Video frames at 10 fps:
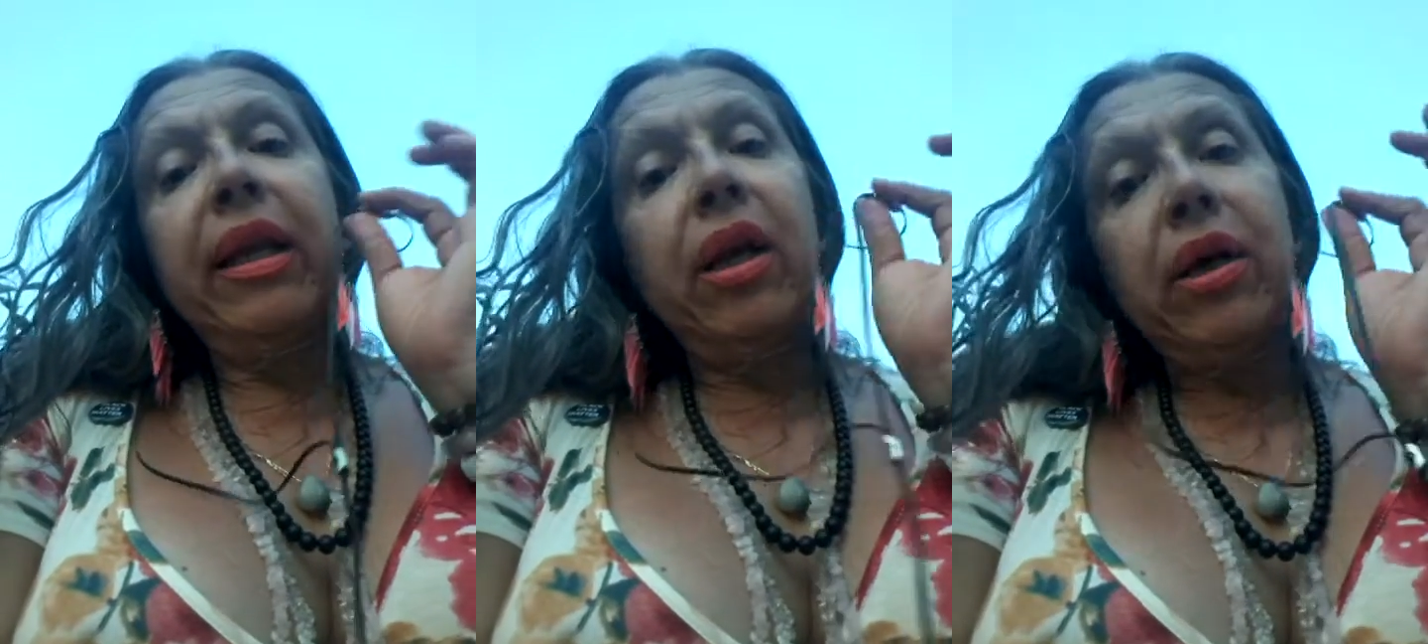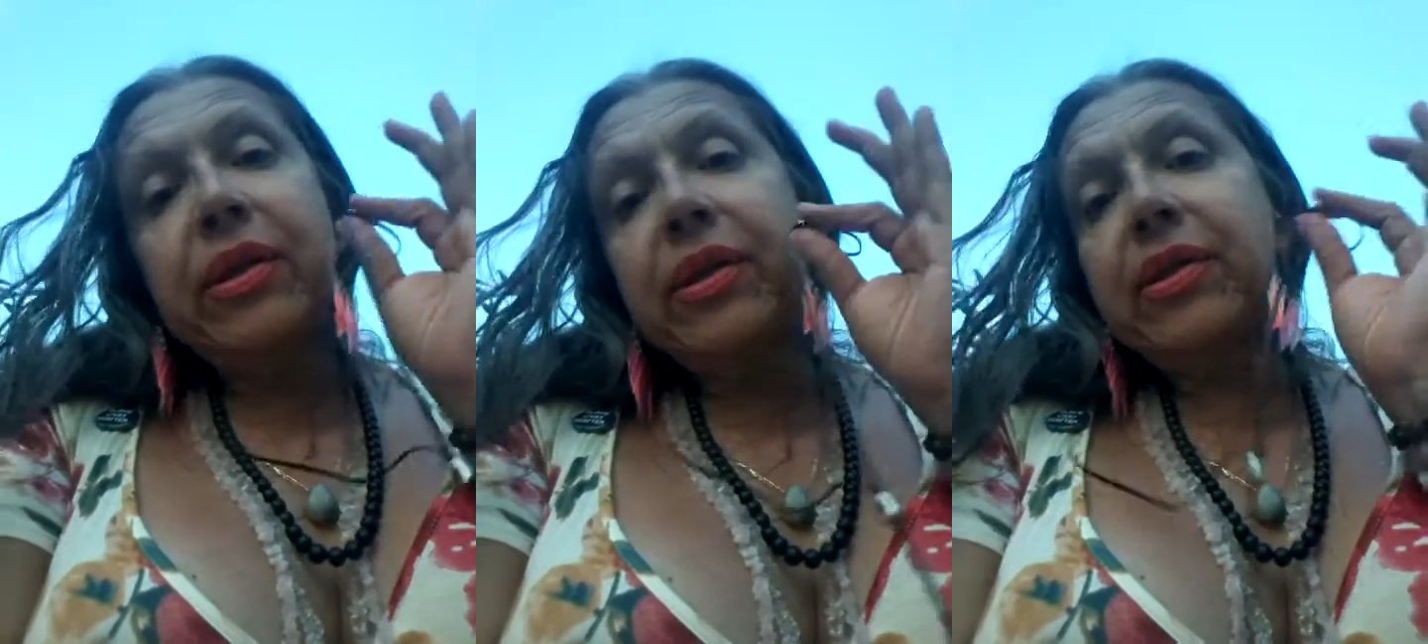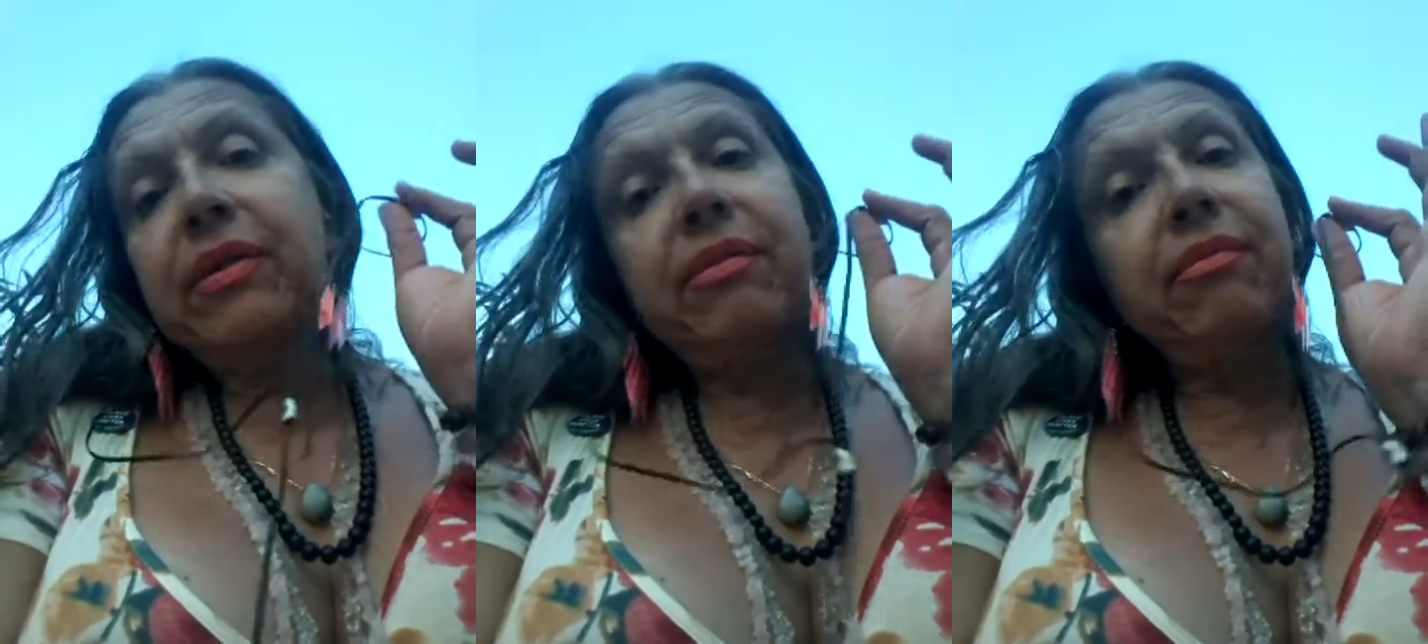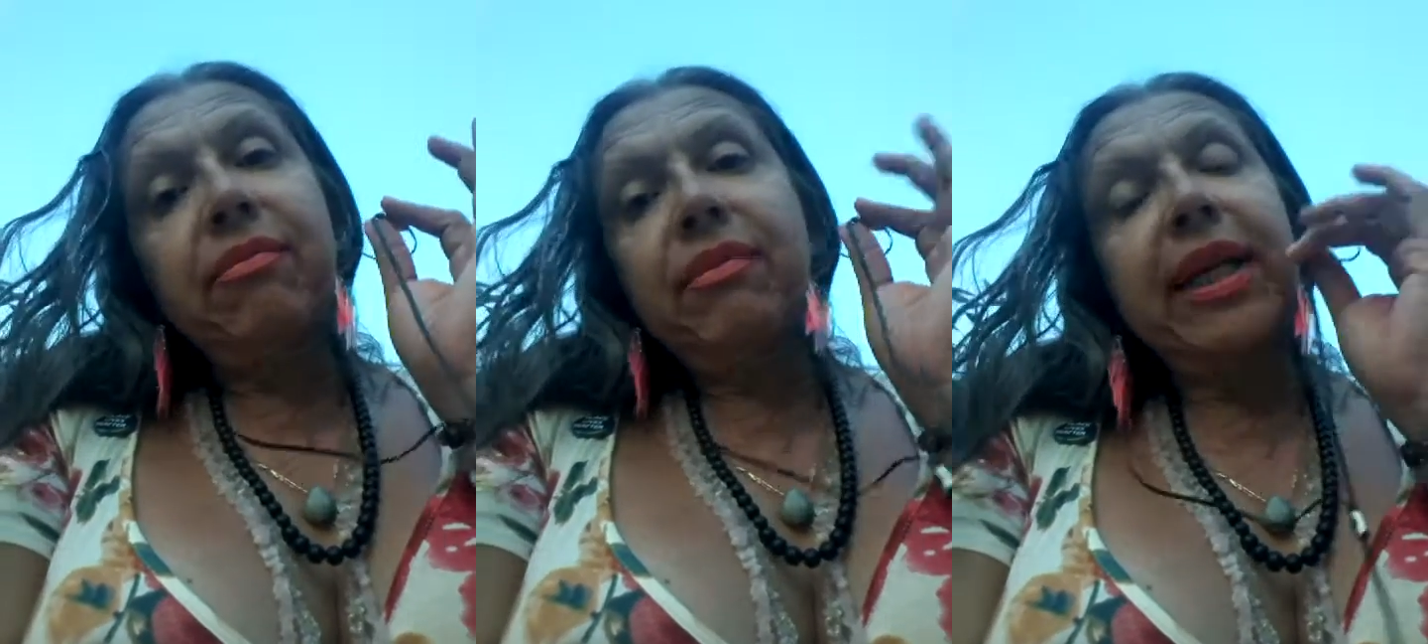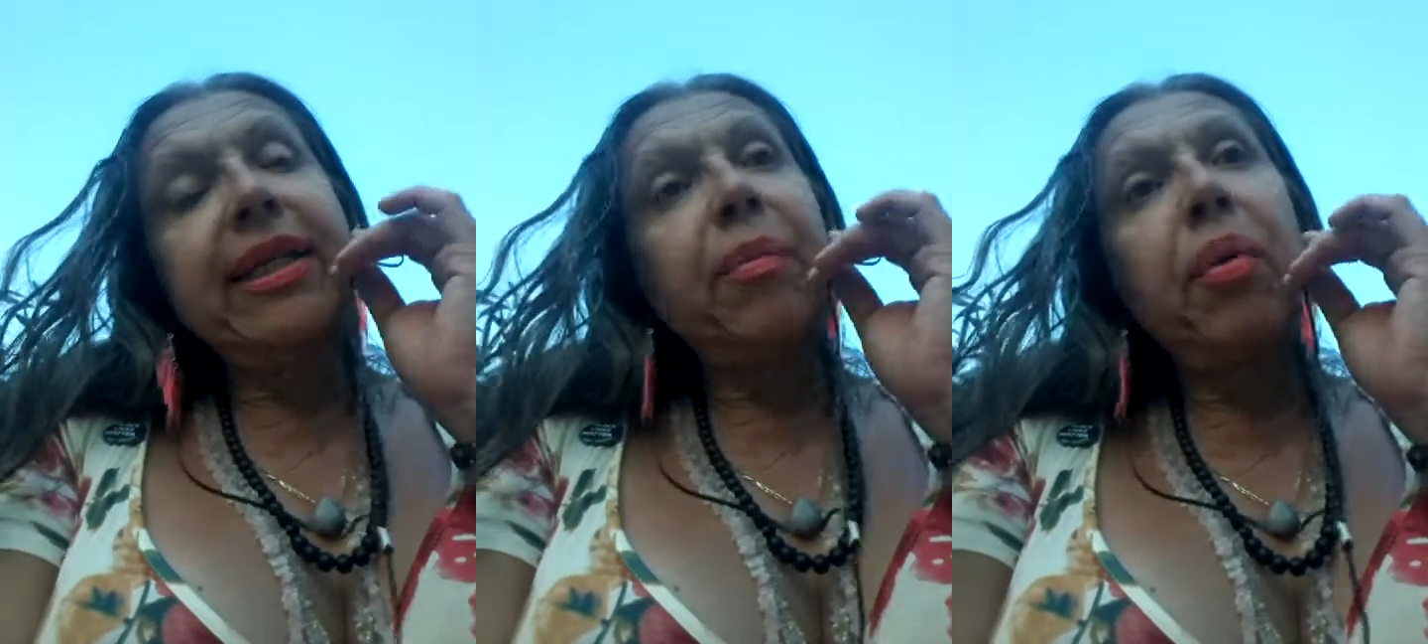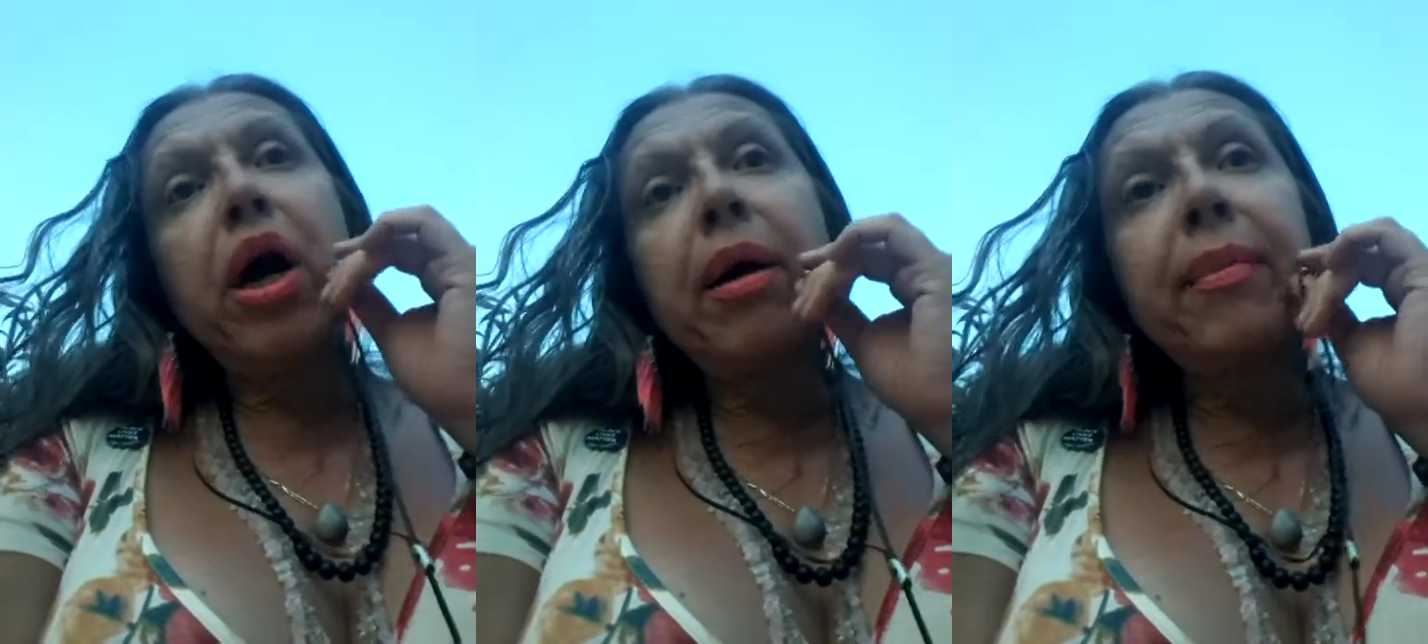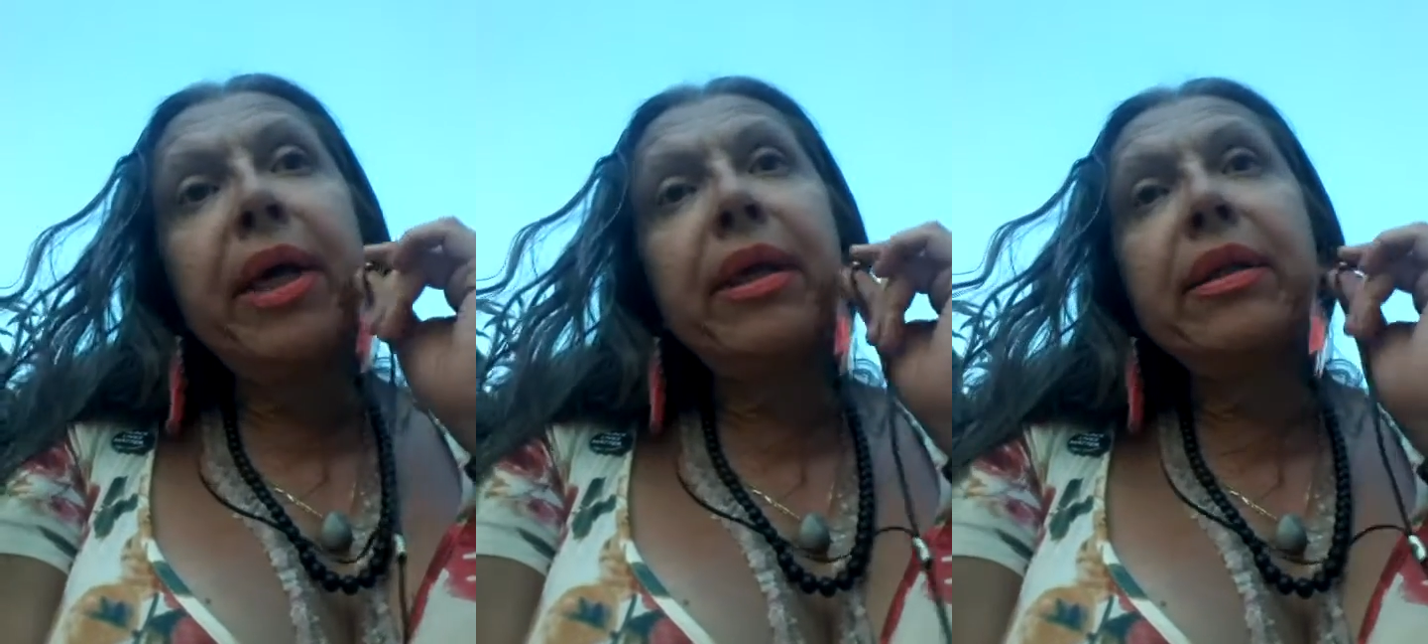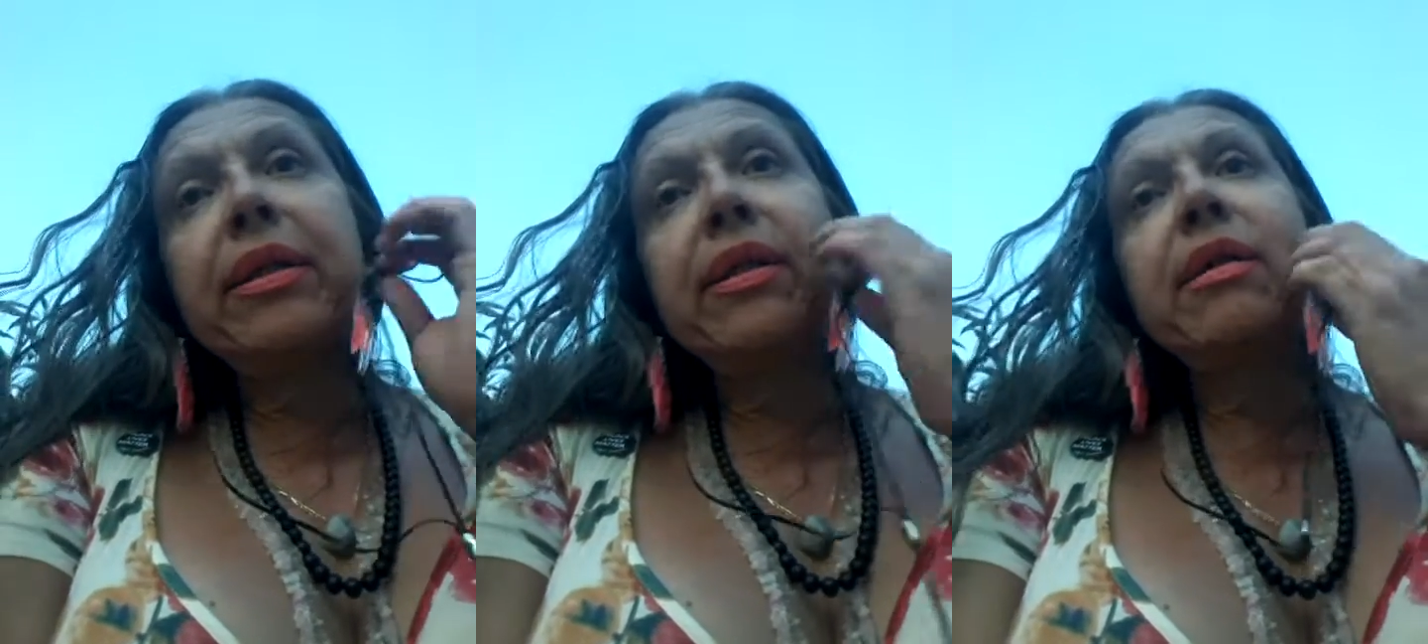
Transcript: lost his apartment